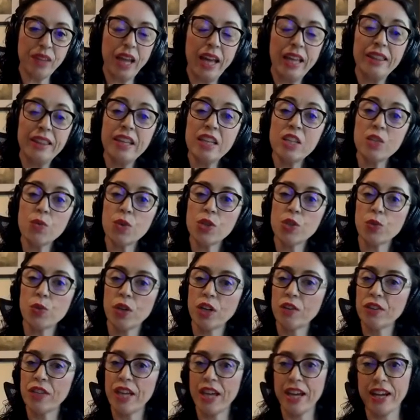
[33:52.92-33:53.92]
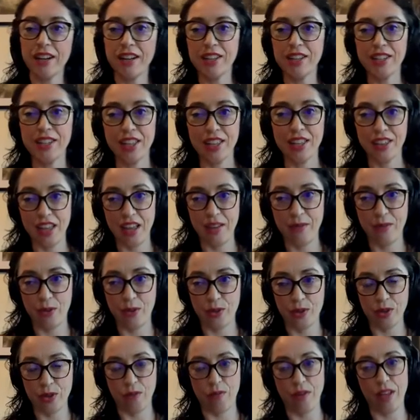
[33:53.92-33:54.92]
And this was one of the earliest
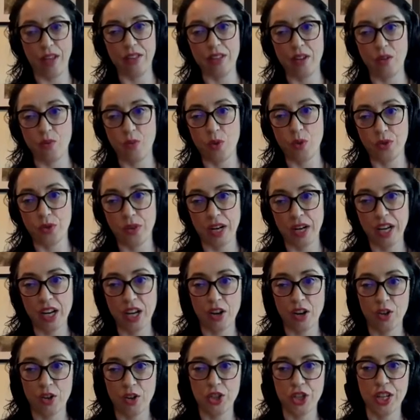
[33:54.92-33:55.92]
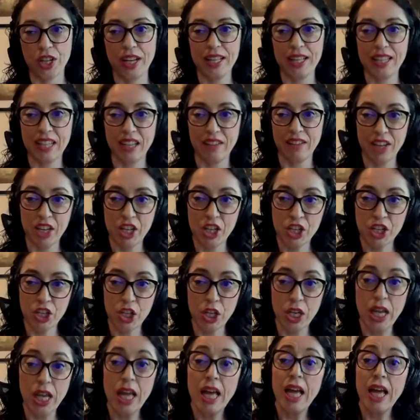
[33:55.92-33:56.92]
endeavors of underwater archaeological
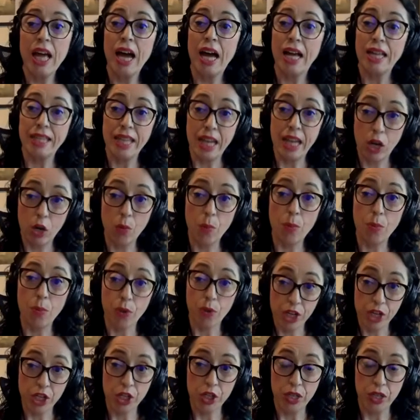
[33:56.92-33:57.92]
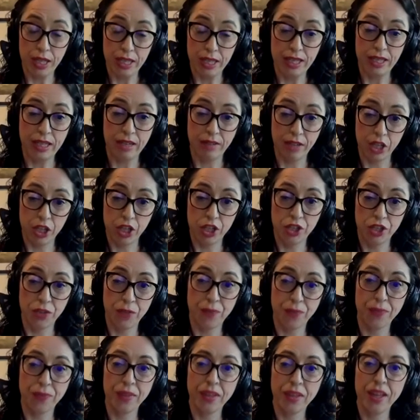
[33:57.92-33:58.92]
excavation at the compression
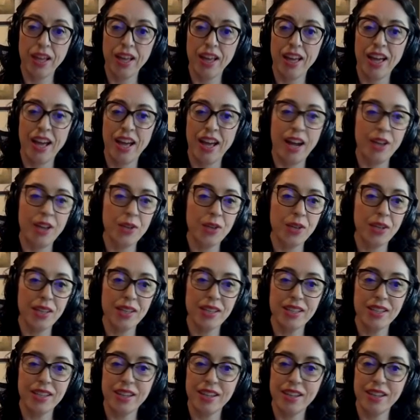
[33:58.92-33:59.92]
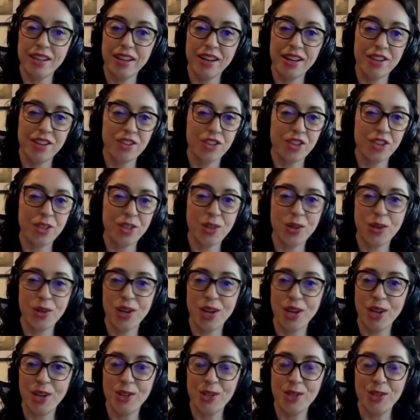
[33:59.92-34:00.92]
excavation. And as you can see, uh, just a
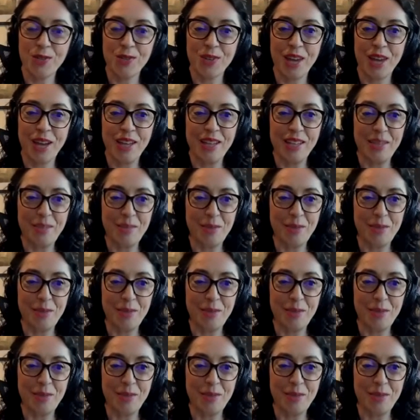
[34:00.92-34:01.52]
collection of nice